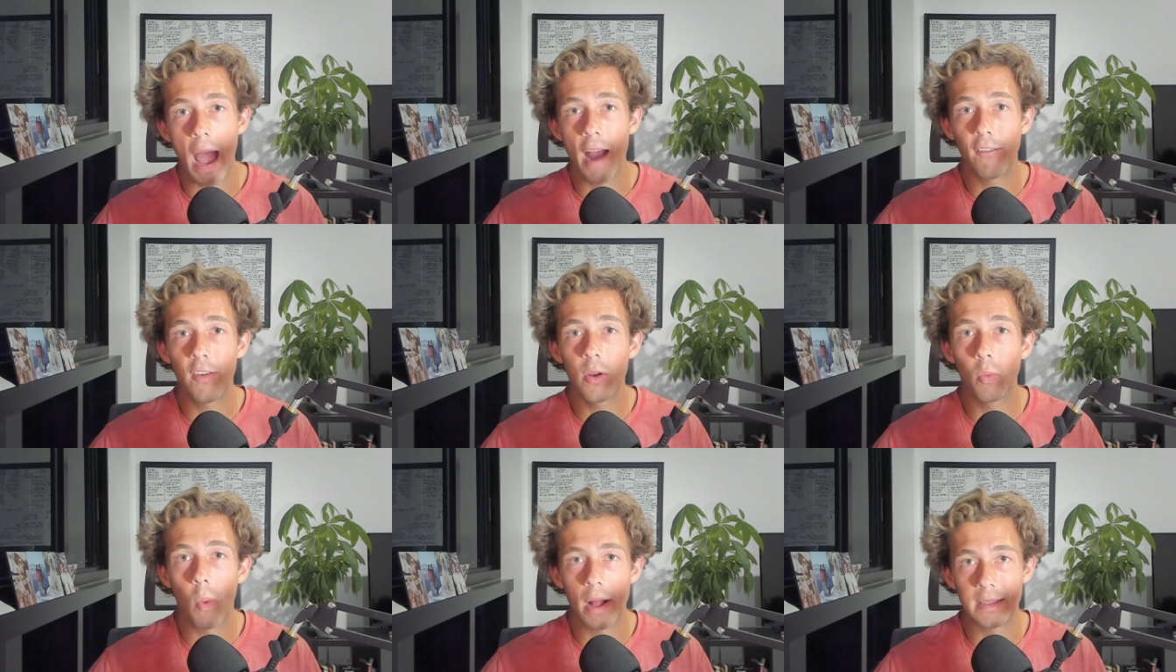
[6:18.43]

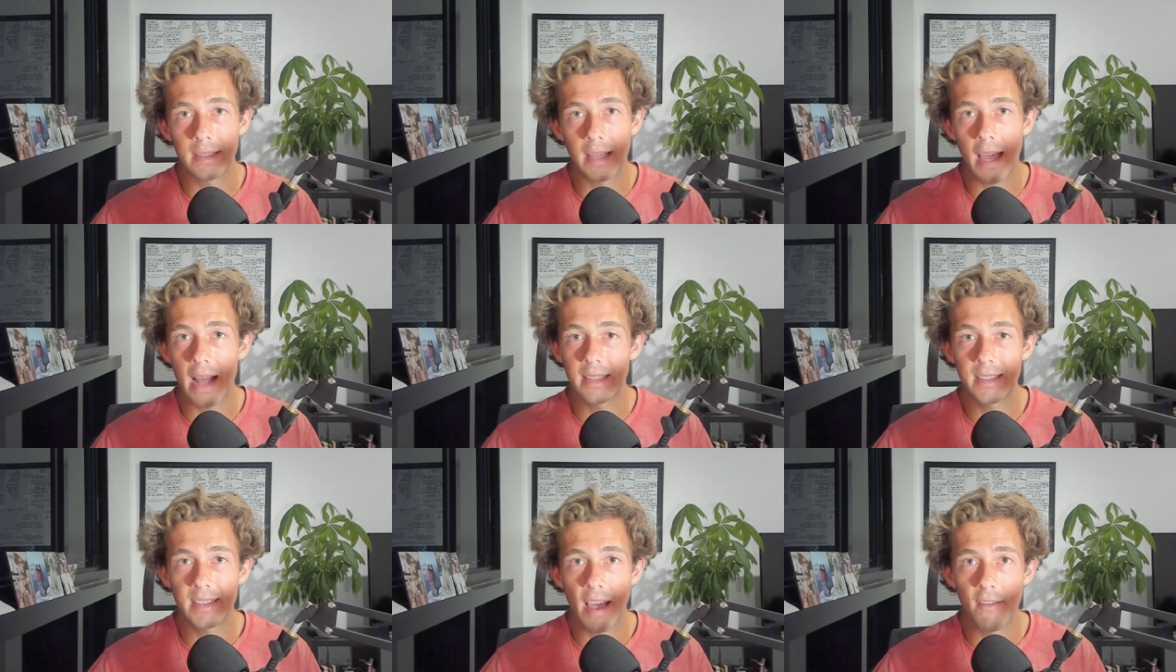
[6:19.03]
every Wednesday at
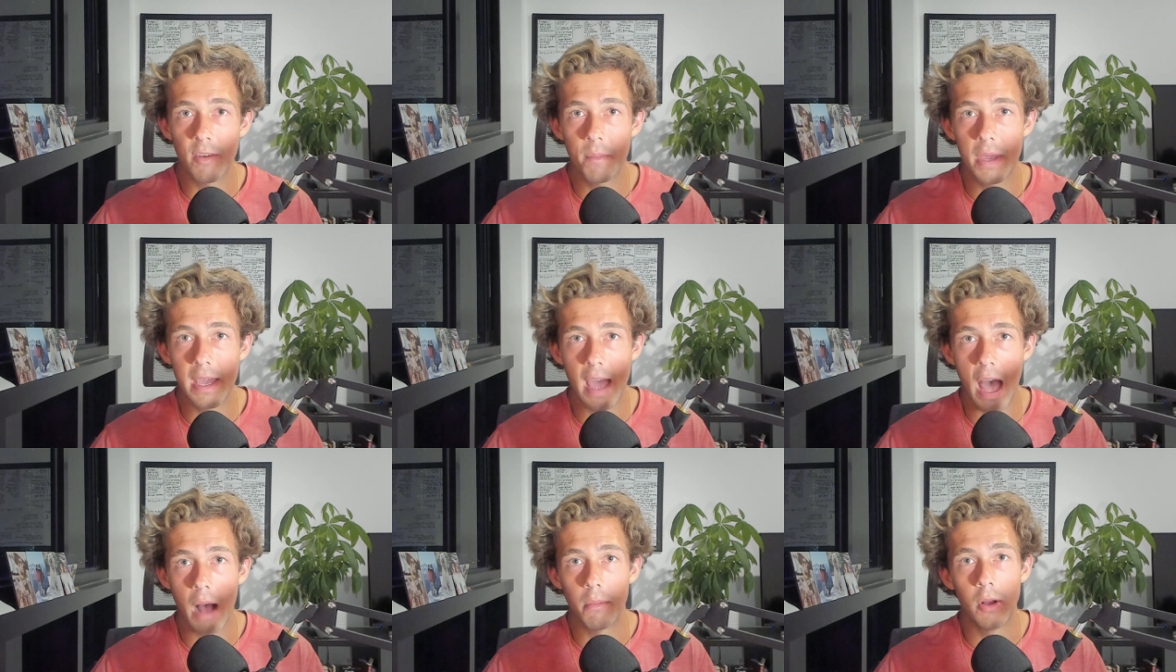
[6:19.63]
7
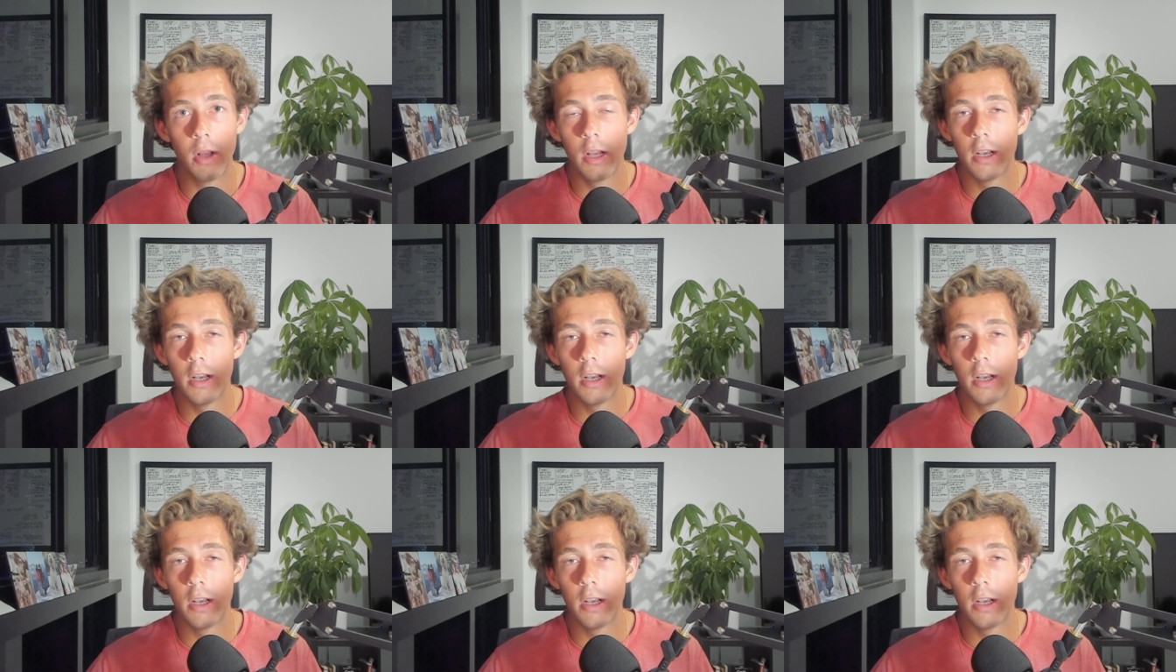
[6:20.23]
p.m.